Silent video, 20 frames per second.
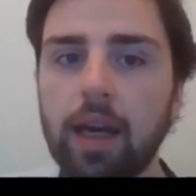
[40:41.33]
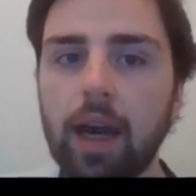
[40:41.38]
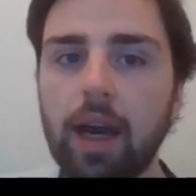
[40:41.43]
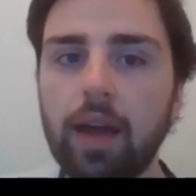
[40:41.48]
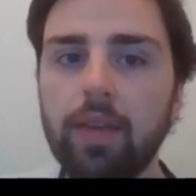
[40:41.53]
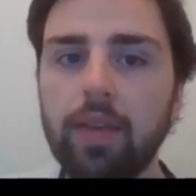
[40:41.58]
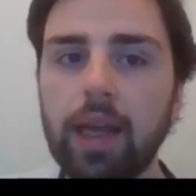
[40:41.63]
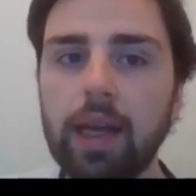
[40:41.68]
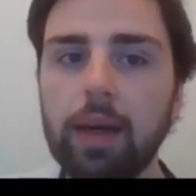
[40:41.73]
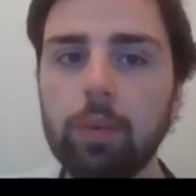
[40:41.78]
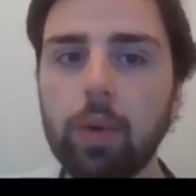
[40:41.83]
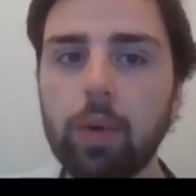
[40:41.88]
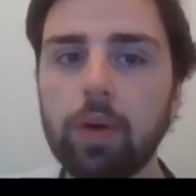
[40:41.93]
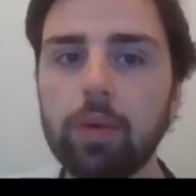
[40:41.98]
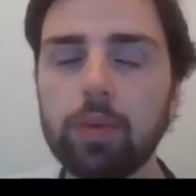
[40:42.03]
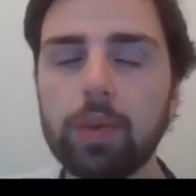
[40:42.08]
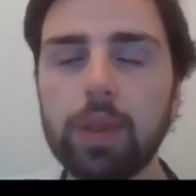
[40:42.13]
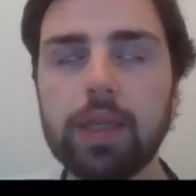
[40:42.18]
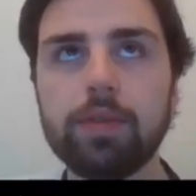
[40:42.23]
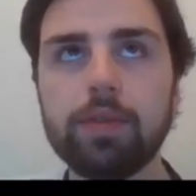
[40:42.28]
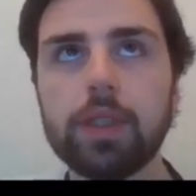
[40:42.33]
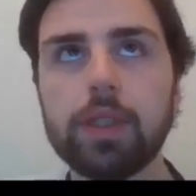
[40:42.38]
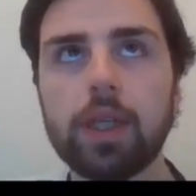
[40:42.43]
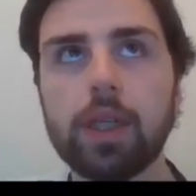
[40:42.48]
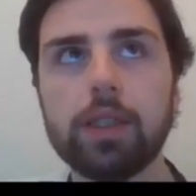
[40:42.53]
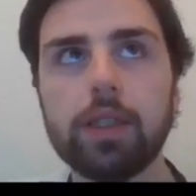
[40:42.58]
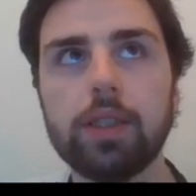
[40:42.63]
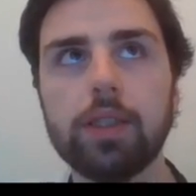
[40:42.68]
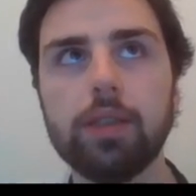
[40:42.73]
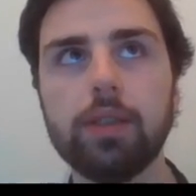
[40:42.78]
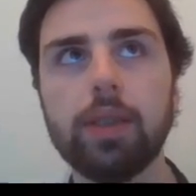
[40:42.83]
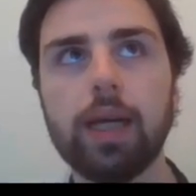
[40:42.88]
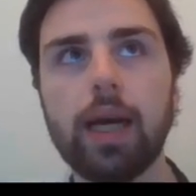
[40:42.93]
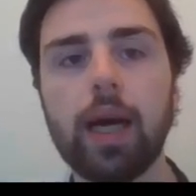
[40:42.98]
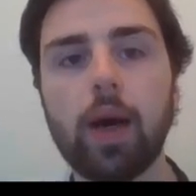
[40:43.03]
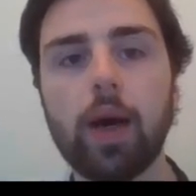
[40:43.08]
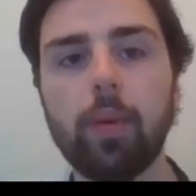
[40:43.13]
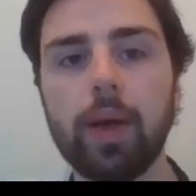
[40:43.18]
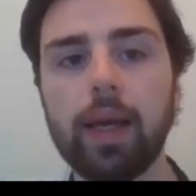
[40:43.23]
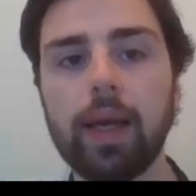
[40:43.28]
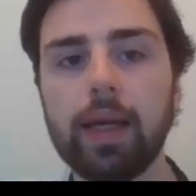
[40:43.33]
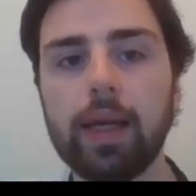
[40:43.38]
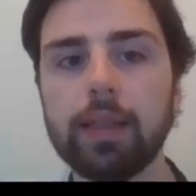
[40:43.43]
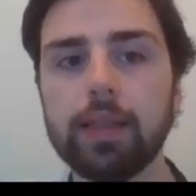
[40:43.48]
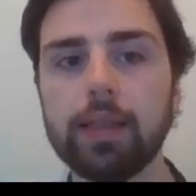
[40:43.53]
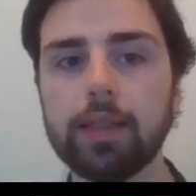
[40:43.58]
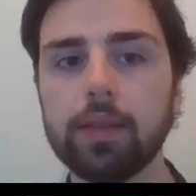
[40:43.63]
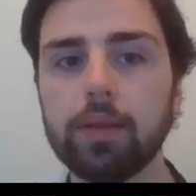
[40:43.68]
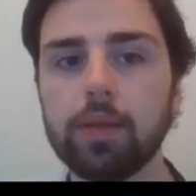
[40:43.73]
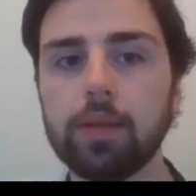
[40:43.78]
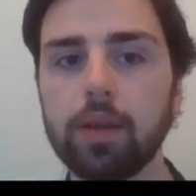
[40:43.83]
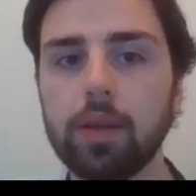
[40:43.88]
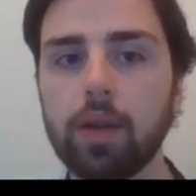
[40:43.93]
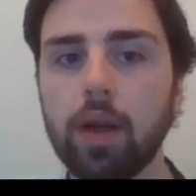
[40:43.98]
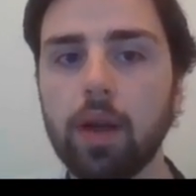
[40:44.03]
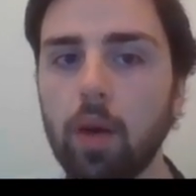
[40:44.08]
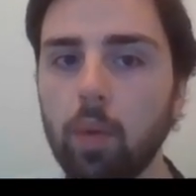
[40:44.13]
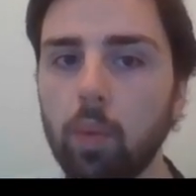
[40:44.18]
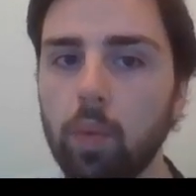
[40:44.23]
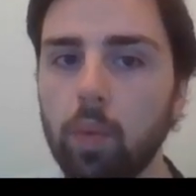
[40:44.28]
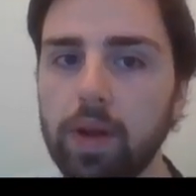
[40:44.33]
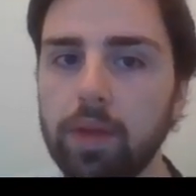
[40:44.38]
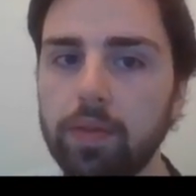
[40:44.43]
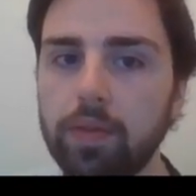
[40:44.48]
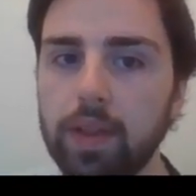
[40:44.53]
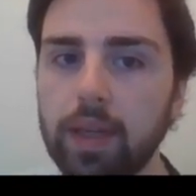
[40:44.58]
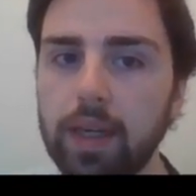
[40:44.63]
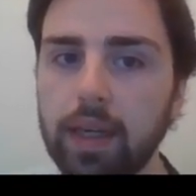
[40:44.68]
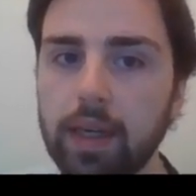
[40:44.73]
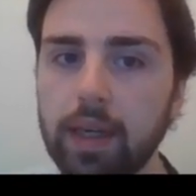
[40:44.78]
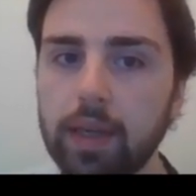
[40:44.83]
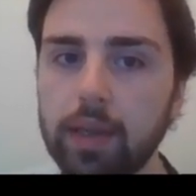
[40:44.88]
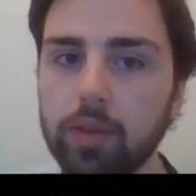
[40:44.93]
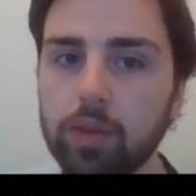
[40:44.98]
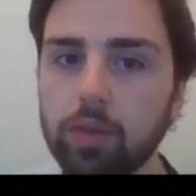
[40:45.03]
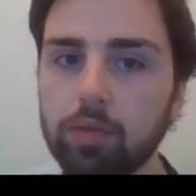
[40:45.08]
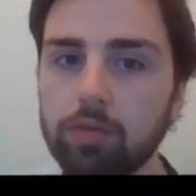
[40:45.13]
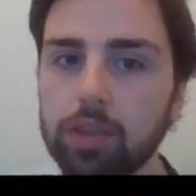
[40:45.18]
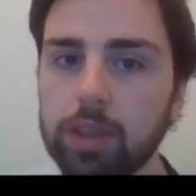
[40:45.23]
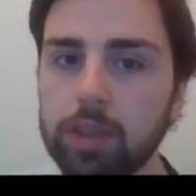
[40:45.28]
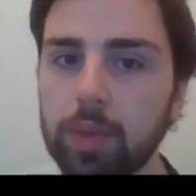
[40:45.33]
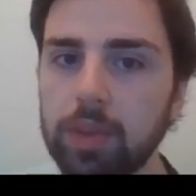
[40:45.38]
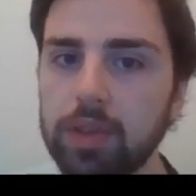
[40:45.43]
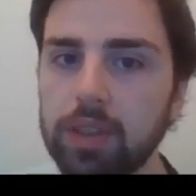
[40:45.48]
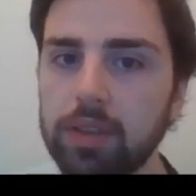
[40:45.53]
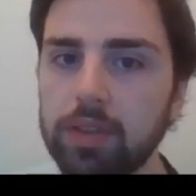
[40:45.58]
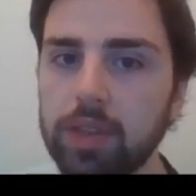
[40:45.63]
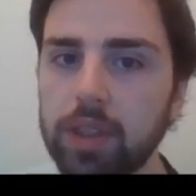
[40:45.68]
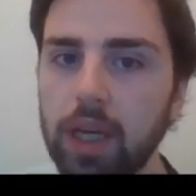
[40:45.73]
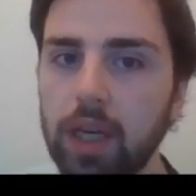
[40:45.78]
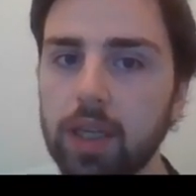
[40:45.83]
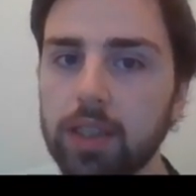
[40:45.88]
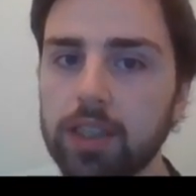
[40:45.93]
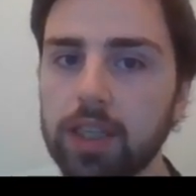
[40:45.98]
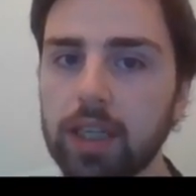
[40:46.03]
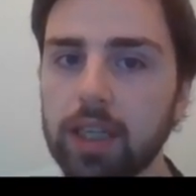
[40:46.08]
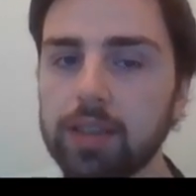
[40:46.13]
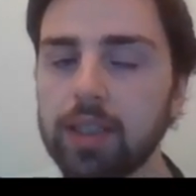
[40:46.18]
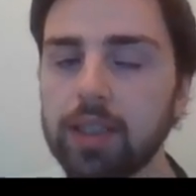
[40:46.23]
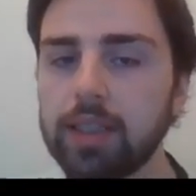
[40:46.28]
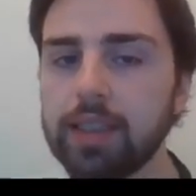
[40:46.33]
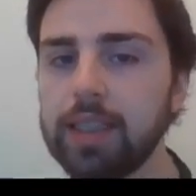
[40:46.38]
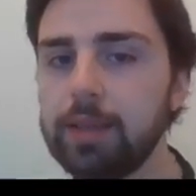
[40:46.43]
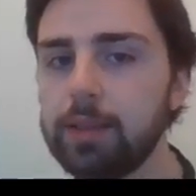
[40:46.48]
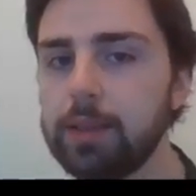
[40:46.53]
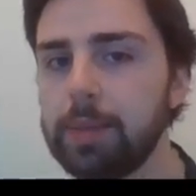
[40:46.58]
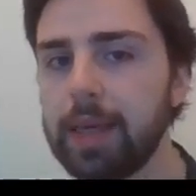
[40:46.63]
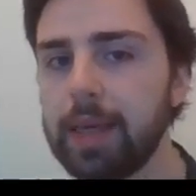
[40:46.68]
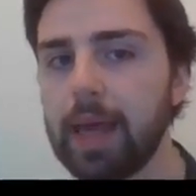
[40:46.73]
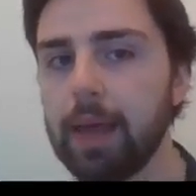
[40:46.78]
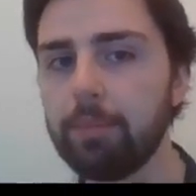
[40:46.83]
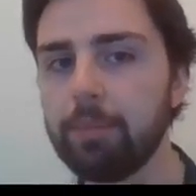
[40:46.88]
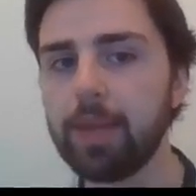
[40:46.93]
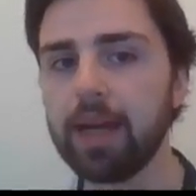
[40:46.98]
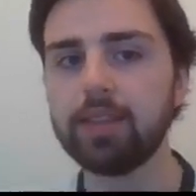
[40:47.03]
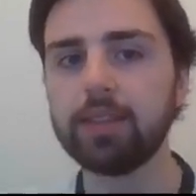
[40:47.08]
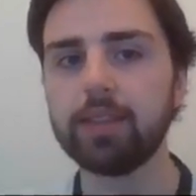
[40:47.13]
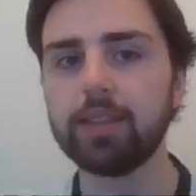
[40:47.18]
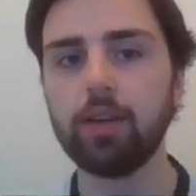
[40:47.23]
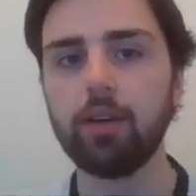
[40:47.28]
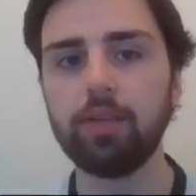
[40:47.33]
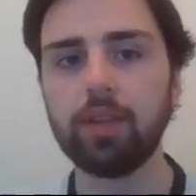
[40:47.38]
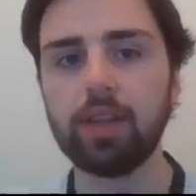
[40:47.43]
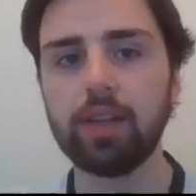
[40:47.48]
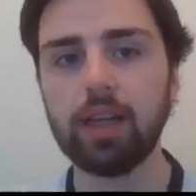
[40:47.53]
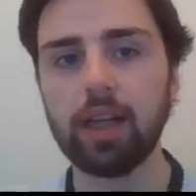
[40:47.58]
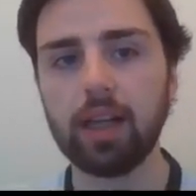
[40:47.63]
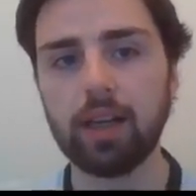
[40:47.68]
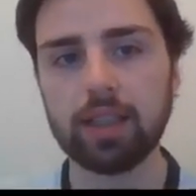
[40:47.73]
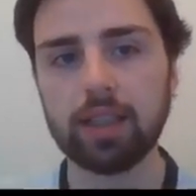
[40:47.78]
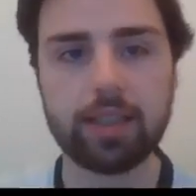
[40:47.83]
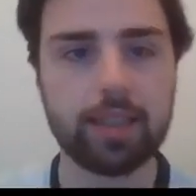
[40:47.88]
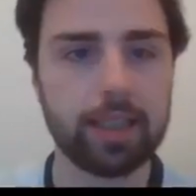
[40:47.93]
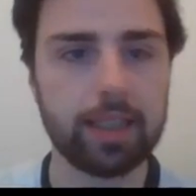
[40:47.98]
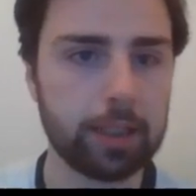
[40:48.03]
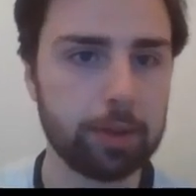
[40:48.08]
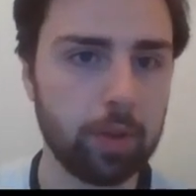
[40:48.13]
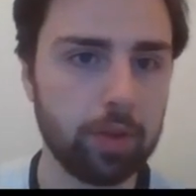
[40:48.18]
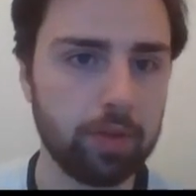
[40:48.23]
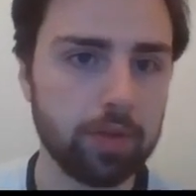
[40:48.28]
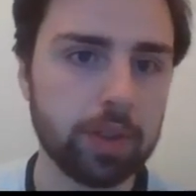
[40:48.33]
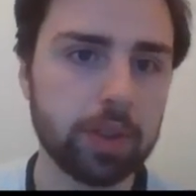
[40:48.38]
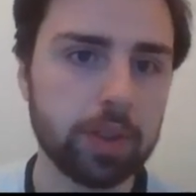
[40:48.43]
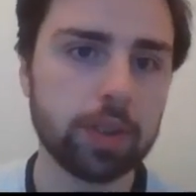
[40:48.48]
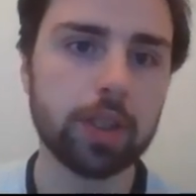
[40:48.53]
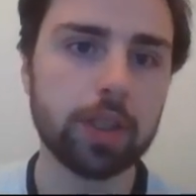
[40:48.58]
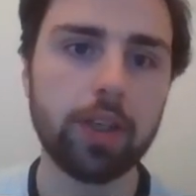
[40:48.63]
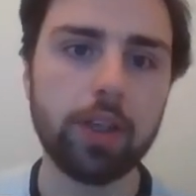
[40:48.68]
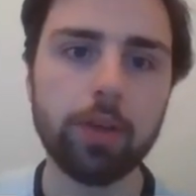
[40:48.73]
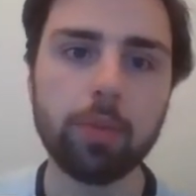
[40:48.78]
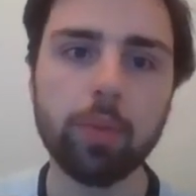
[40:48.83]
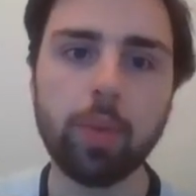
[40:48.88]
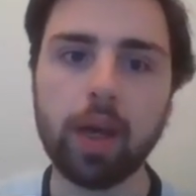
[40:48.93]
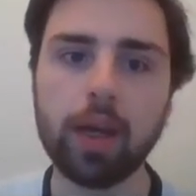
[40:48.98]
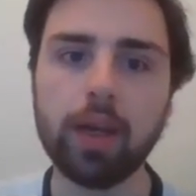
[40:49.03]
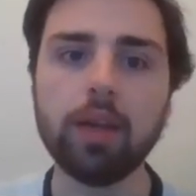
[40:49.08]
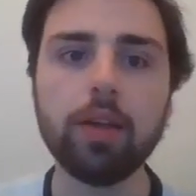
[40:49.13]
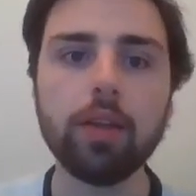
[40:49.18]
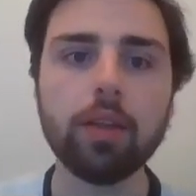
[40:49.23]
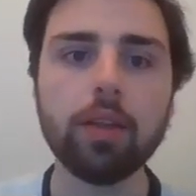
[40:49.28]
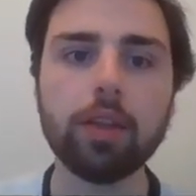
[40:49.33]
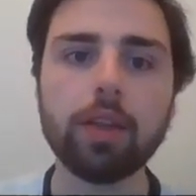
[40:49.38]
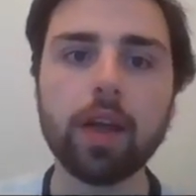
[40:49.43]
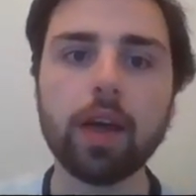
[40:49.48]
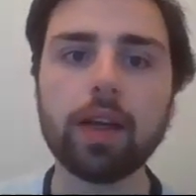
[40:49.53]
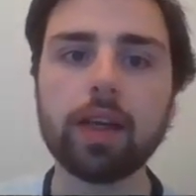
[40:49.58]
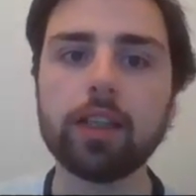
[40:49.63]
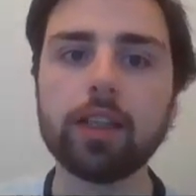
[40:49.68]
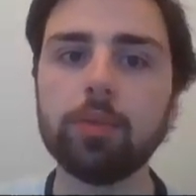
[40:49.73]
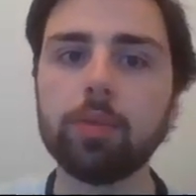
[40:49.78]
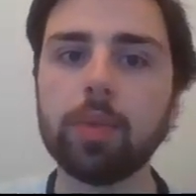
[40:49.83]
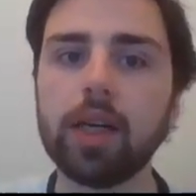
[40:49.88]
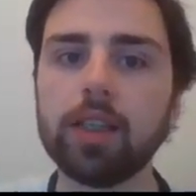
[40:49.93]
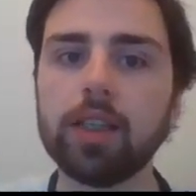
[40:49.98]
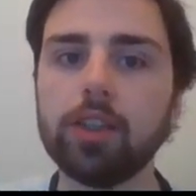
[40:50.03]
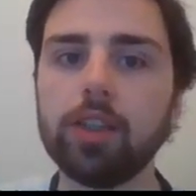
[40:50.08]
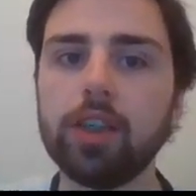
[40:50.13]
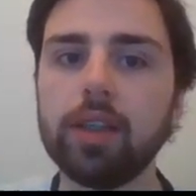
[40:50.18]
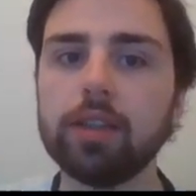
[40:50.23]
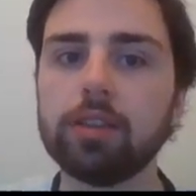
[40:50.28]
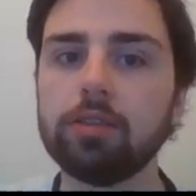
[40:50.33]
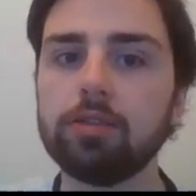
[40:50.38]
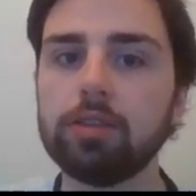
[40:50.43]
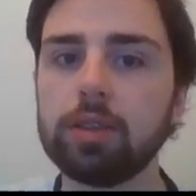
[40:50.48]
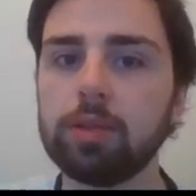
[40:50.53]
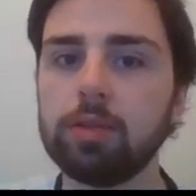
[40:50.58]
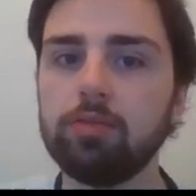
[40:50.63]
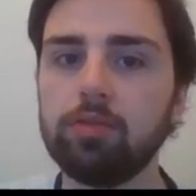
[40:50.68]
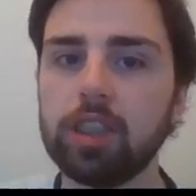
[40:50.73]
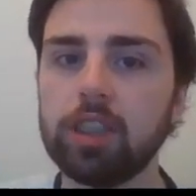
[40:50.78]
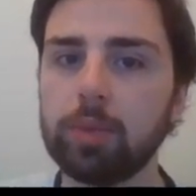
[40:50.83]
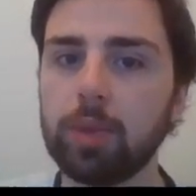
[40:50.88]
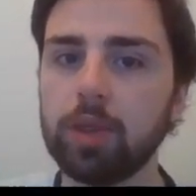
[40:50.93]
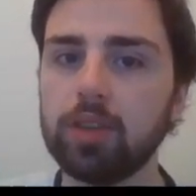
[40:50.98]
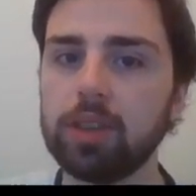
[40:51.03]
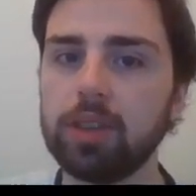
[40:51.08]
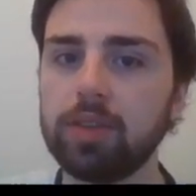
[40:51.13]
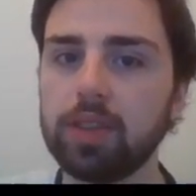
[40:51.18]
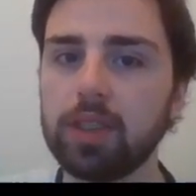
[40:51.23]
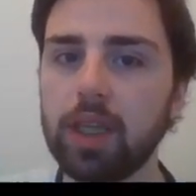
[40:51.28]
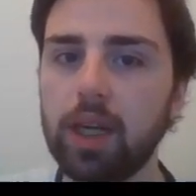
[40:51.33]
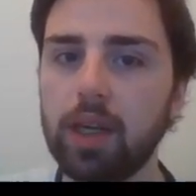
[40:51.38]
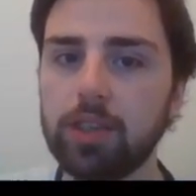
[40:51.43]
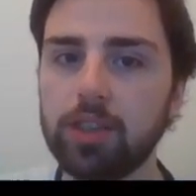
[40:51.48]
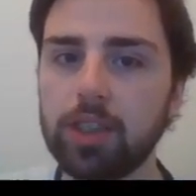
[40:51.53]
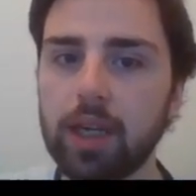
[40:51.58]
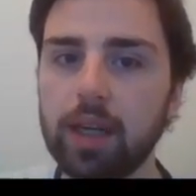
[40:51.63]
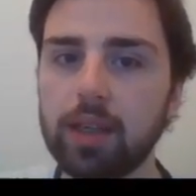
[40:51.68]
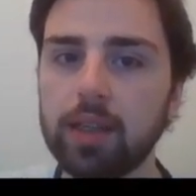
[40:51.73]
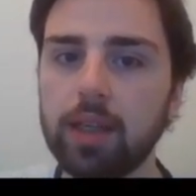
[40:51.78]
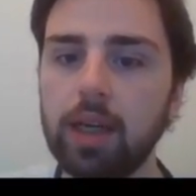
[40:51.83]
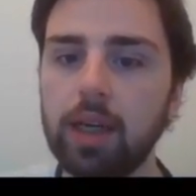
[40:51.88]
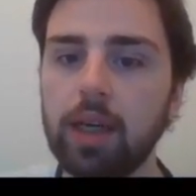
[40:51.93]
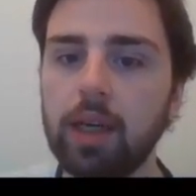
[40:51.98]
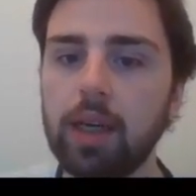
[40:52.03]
And then what we've started to do now is, with the sort of responsive search ads, they seem to be getting better over the last 6 months. So the third ad you might do is a responsive search ad.